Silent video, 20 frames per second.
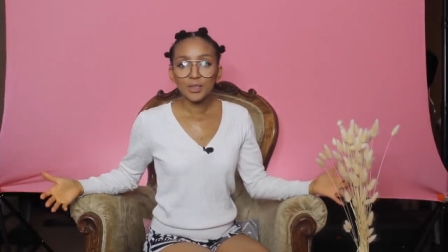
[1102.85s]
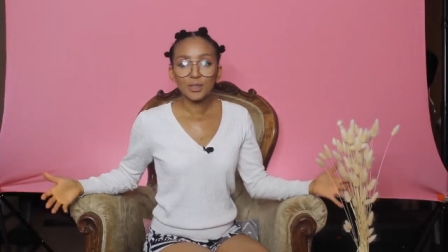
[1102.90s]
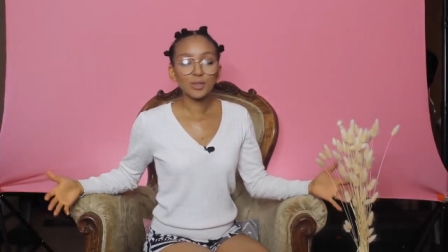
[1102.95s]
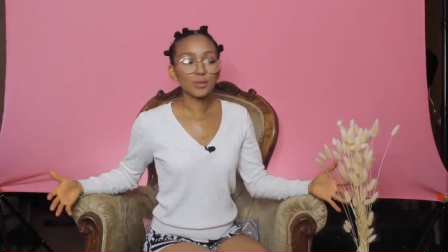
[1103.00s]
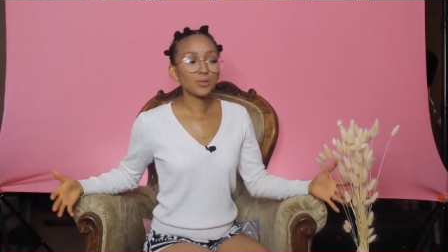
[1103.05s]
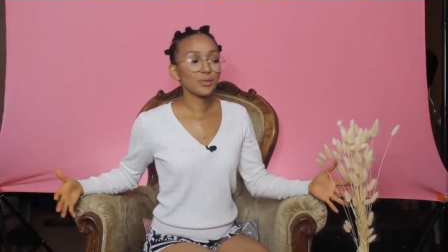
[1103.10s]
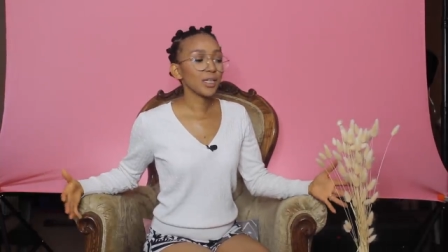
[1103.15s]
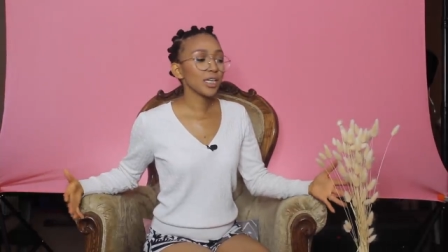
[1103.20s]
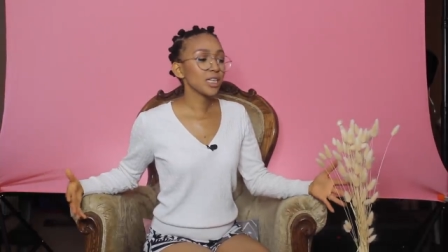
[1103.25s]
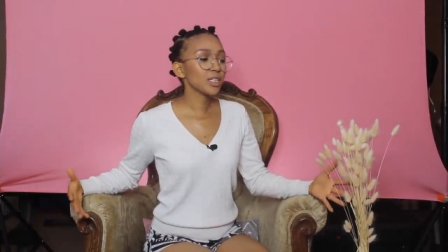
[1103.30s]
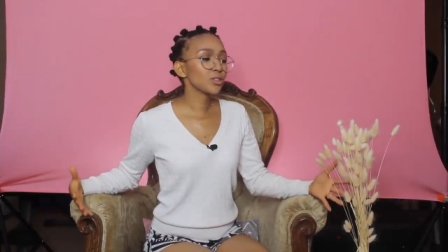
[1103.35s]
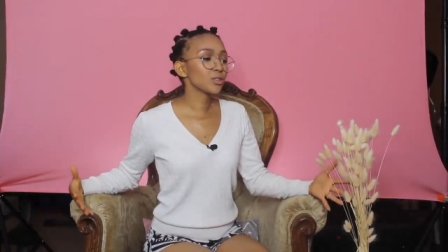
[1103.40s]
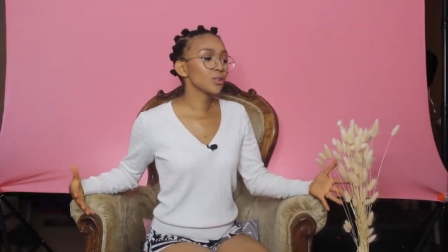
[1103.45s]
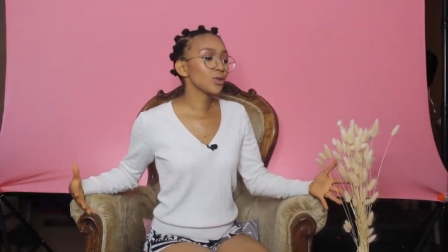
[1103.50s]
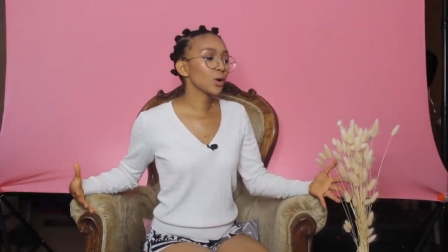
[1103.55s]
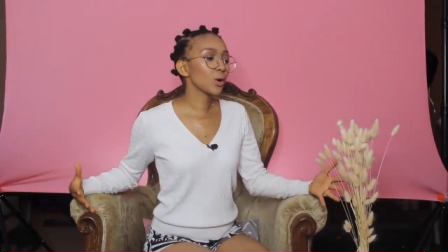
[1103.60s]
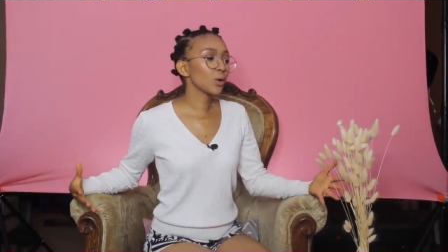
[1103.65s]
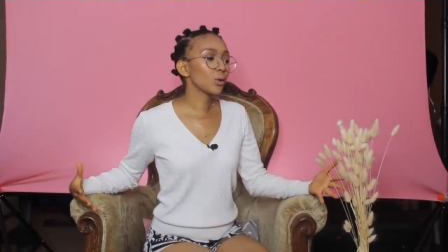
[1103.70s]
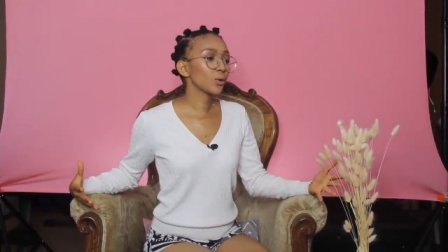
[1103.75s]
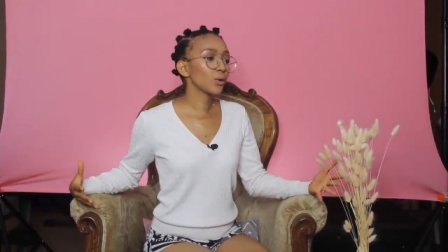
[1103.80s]
You feel as
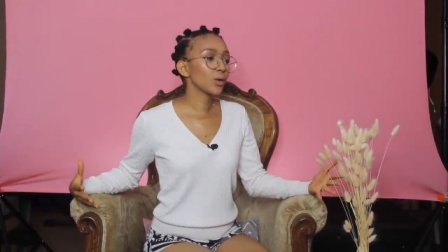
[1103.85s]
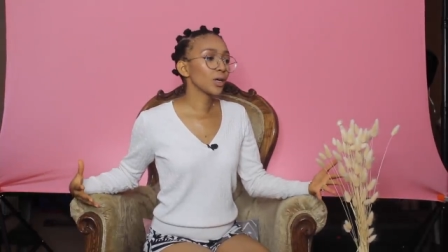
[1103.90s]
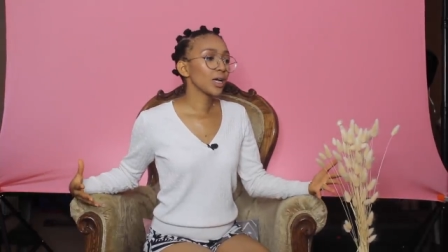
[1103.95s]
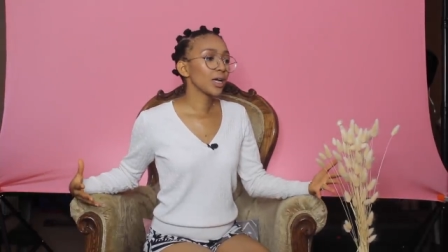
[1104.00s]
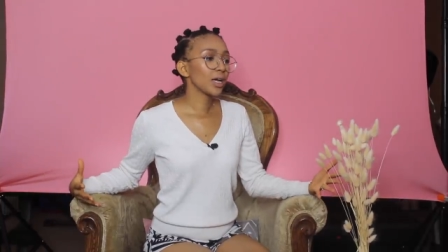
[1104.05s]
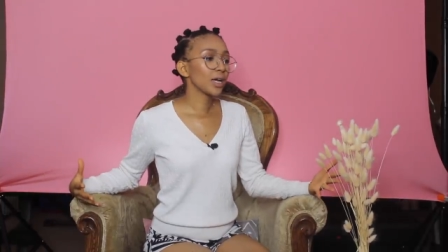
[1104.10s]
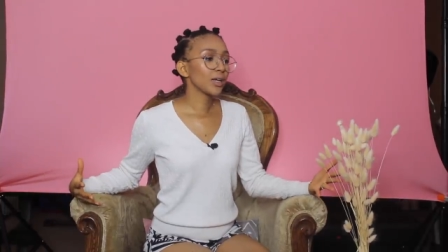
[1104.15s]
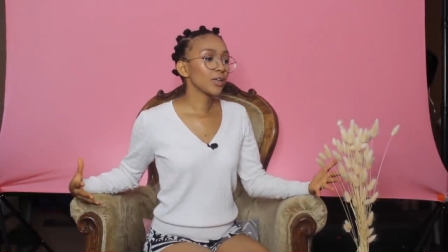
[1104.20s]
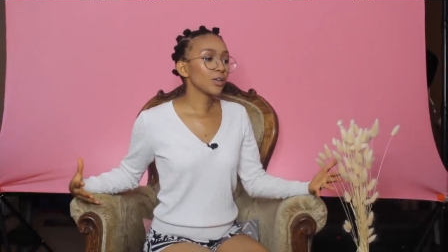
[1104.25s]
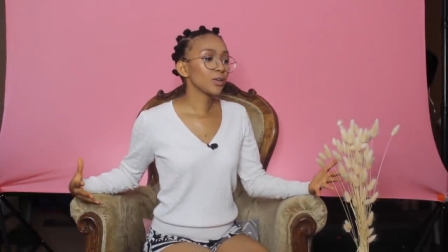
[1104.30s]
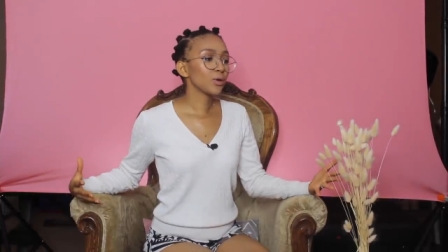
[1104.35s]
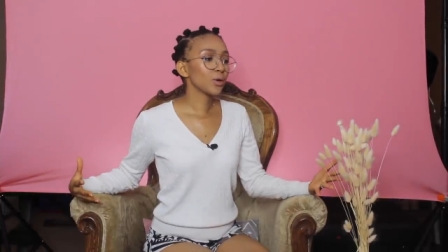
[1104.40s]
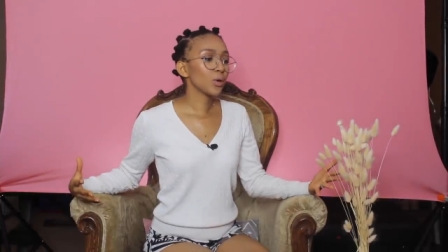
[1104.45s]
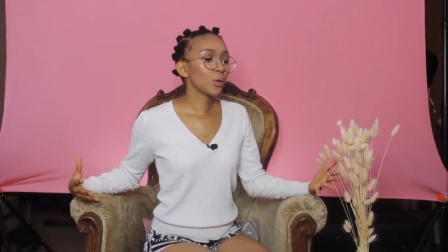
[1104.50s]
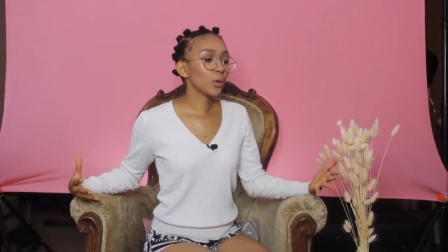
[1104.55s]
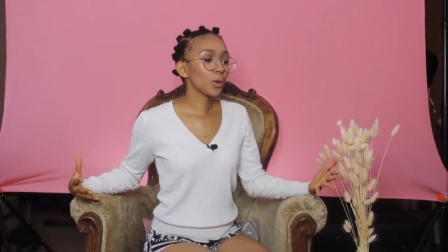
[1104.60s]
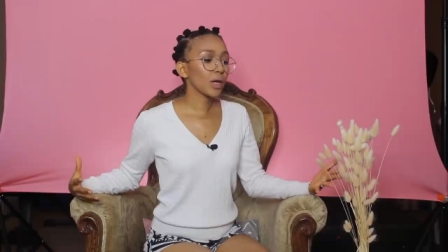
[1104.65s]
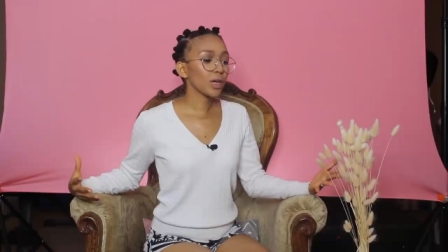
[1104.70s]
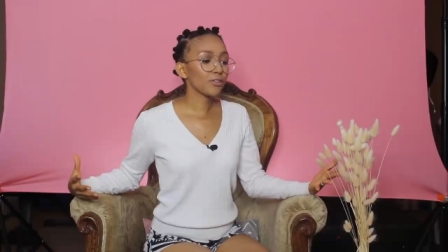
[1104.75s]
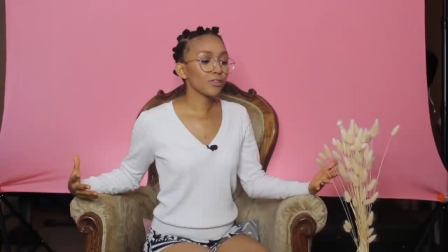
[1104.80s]
though, you
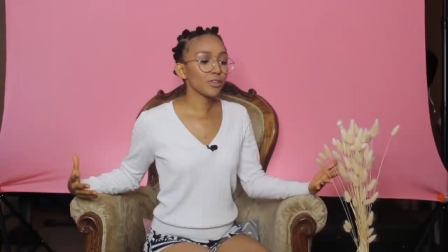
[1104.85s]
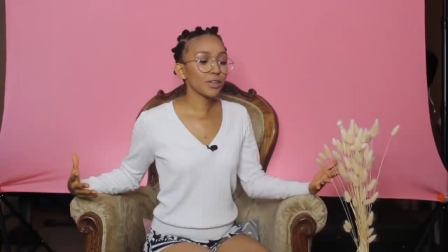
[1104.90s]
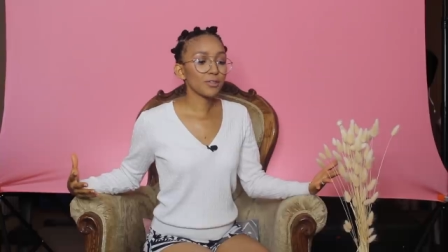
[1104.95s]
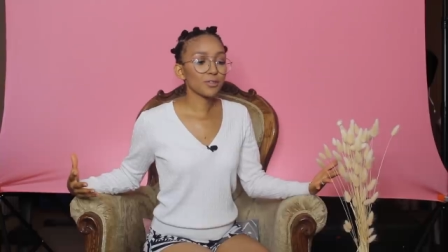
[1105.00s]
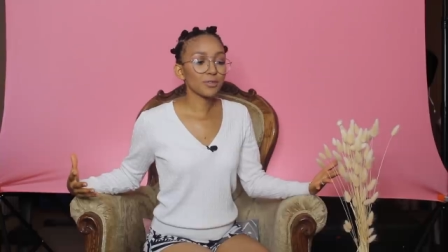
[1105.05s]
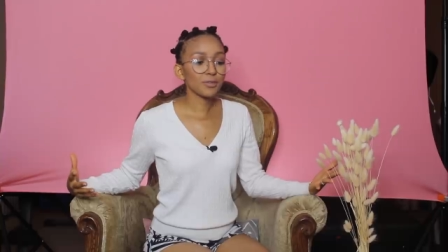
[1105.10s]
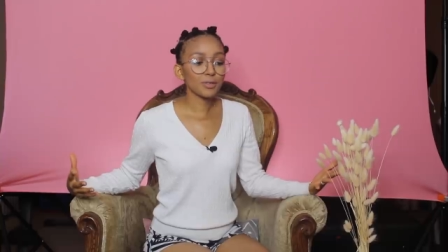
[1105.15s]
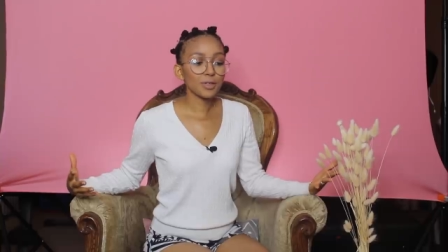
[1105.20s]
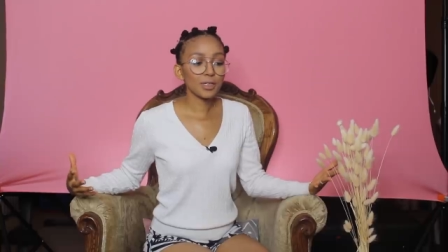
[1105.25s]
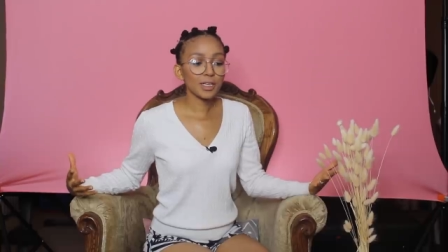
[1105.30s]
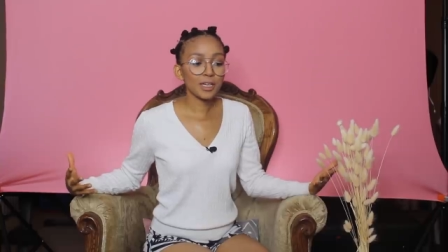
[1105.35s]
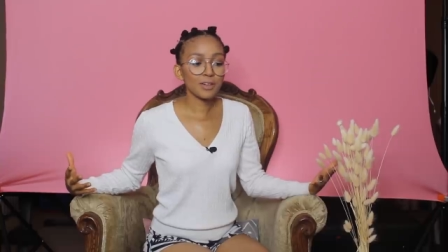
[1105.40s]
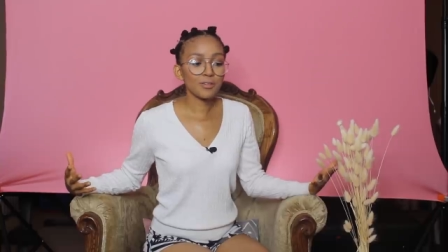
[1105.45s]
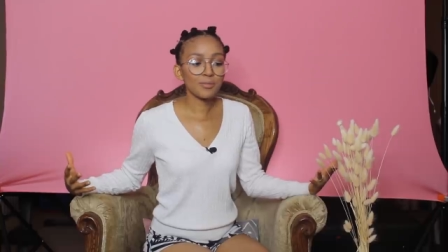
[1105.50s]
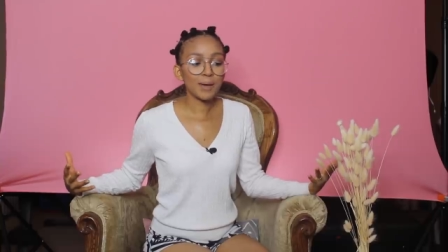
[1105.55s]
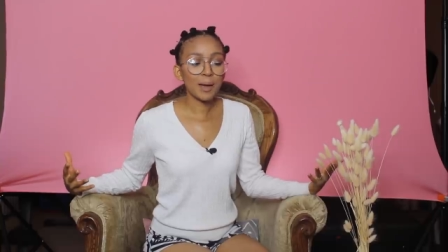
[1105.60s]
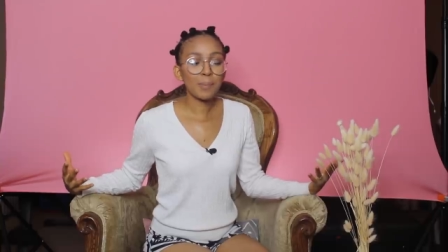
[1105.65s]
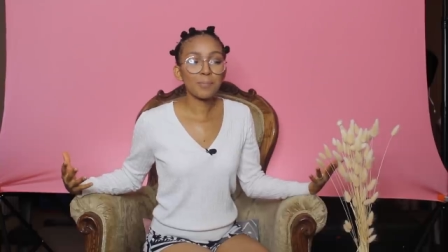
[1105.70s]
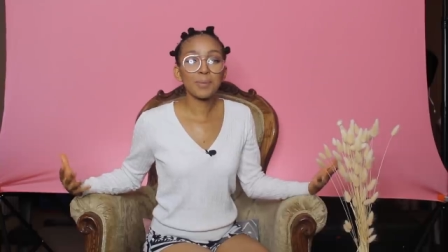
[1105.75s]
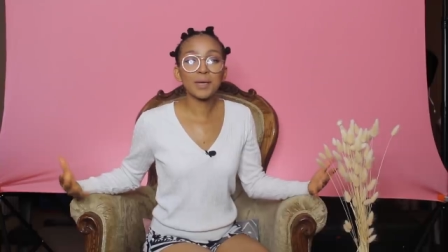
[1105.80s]
know, if if
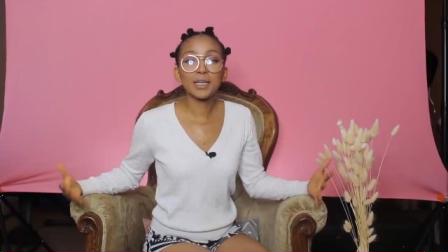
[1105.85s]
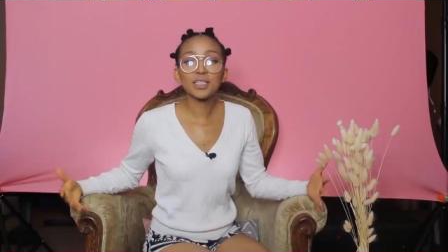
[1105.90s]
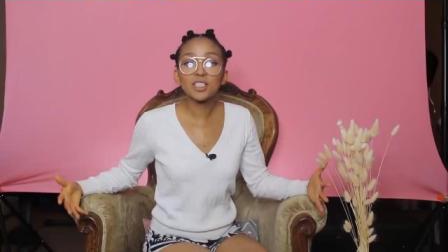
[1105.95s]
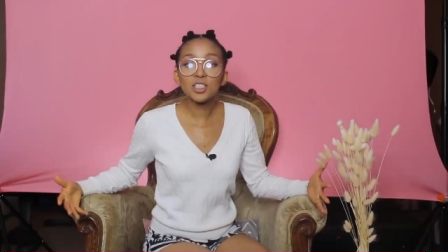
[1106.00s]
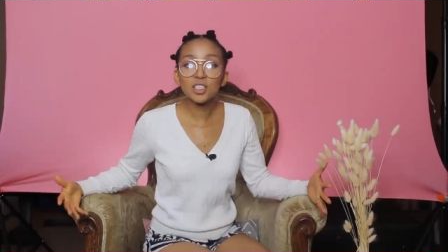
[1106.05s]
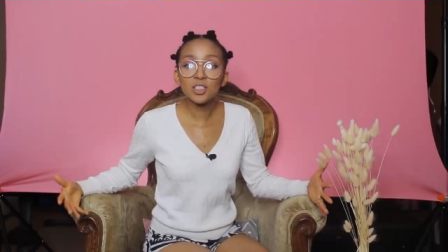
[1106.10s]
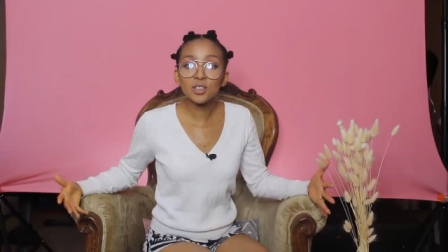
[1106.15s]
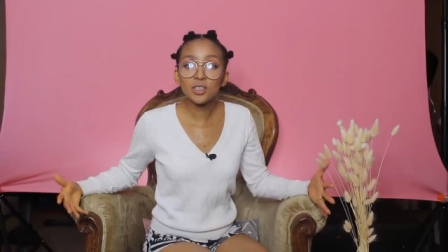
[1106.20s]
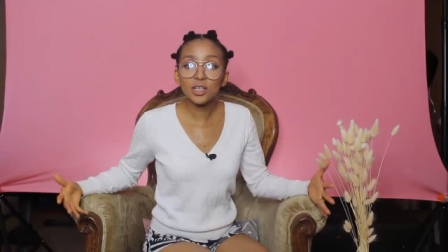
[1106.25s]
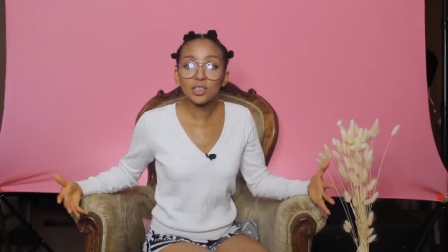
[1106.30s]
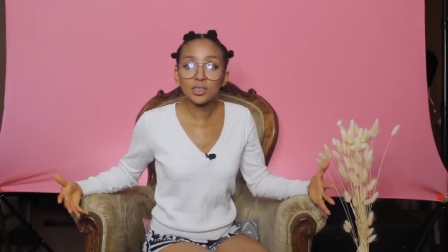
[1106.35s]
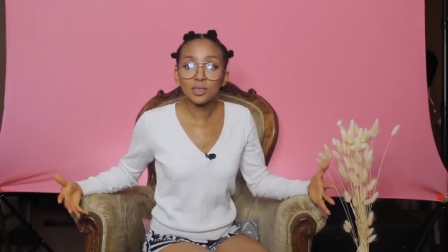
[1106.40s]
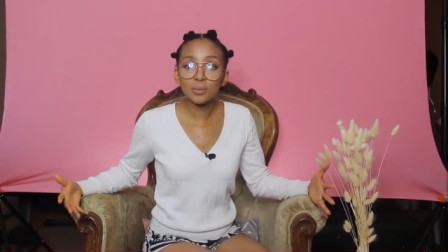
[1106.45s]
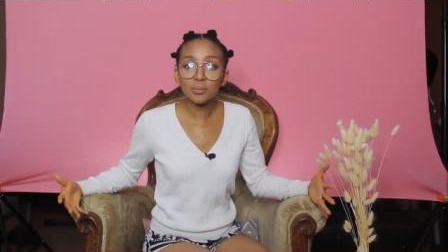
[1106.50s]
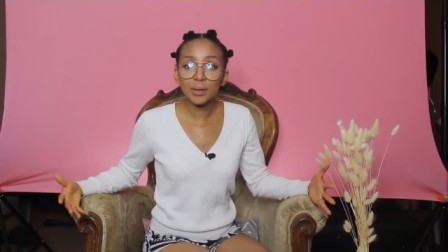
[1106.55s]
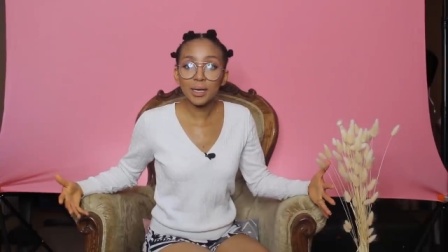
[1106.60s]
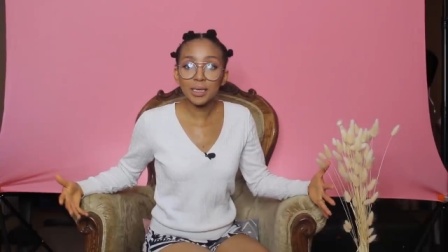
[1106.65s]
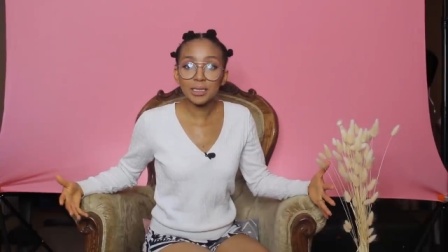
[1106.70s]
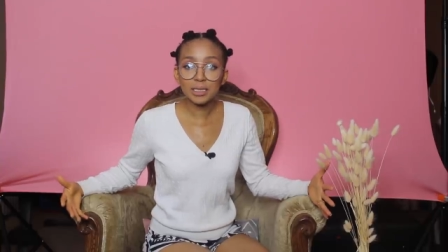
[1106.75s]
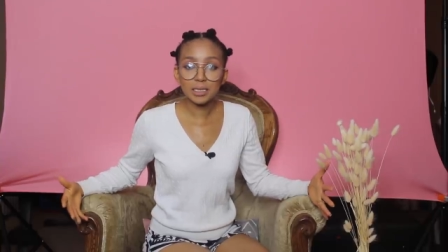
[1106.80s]
if my pitch is not the
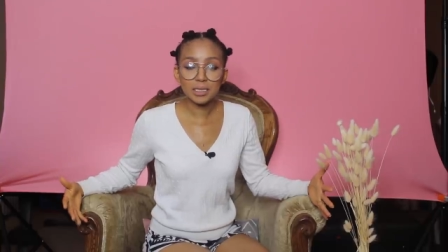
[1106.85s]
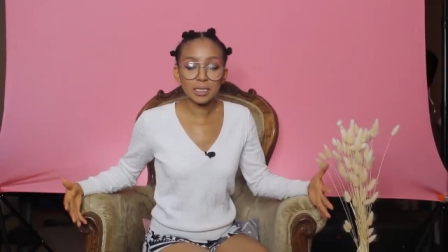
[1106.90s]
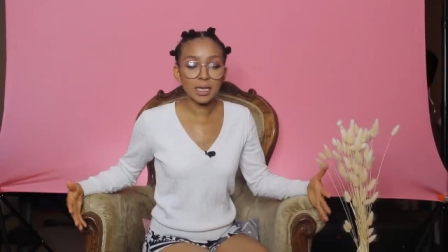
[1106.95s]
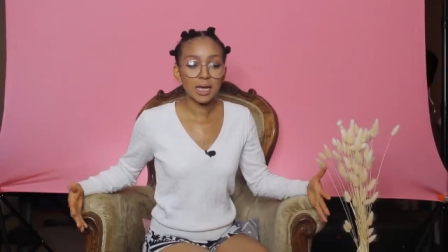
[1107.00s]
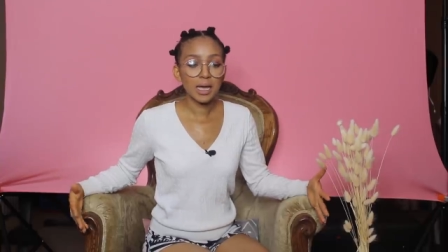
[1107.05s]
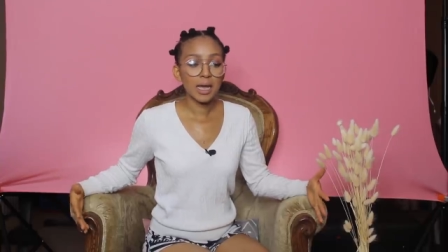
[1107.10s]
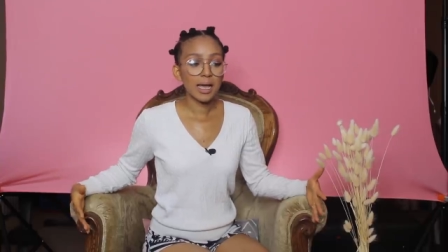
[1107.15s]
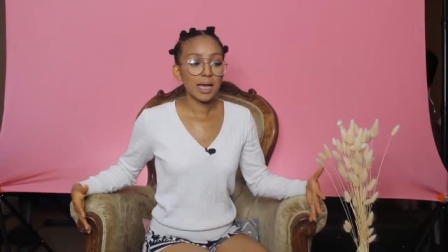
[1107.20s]
best,